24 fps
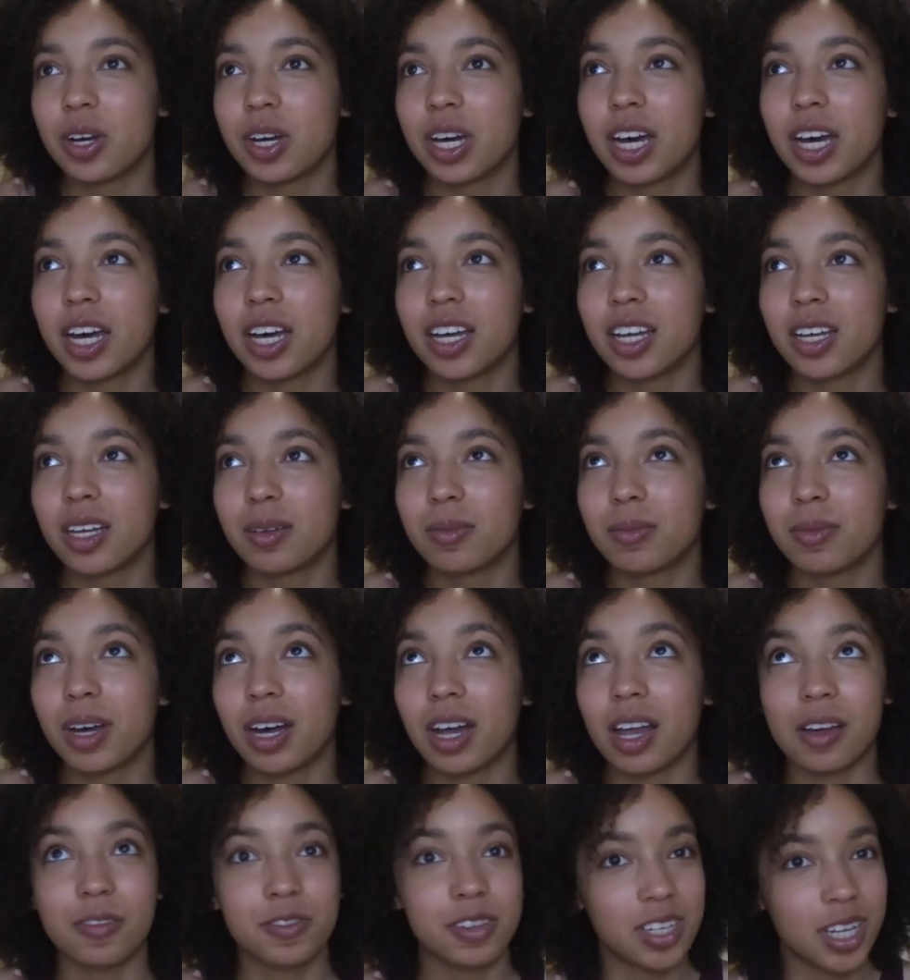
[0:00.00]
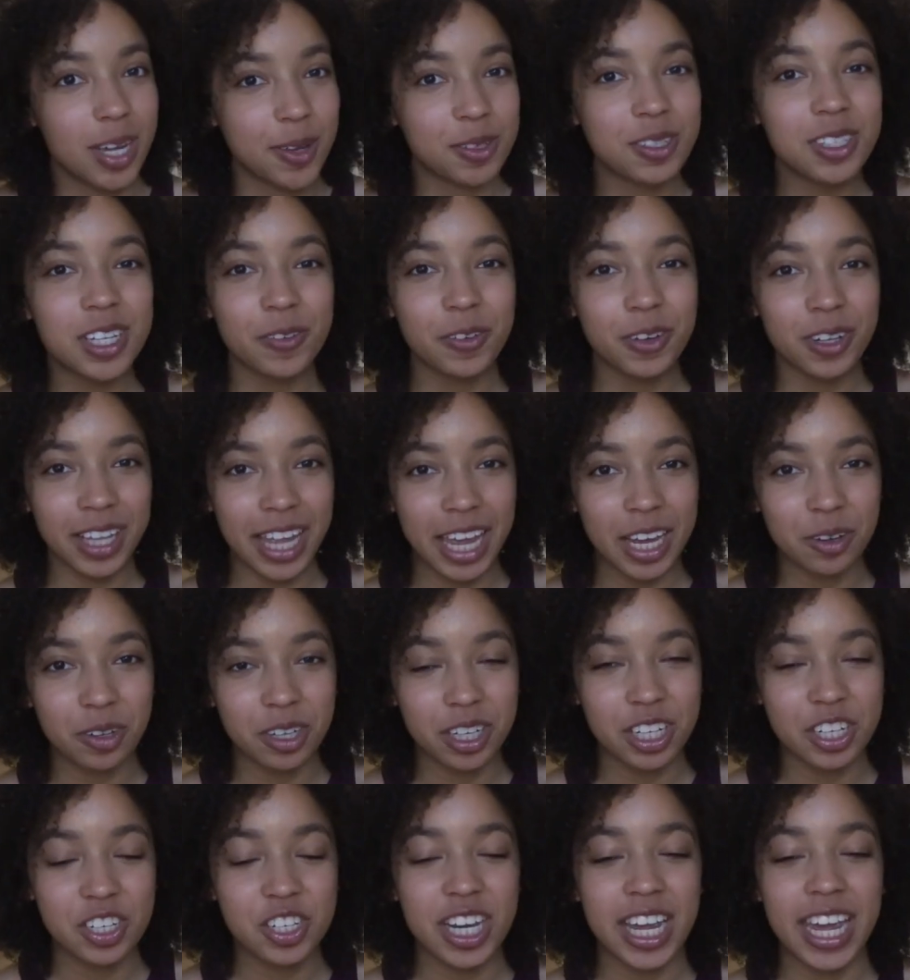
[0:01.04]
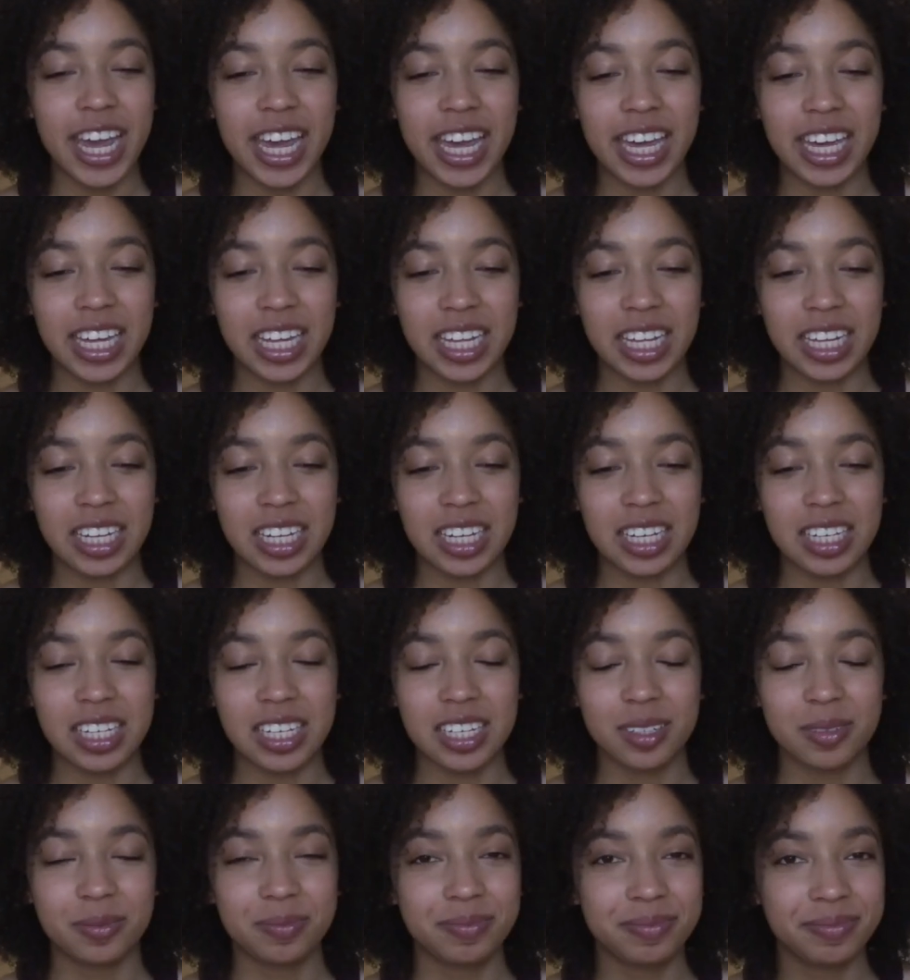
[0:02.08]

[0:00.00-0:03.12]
oftentimes a different language, and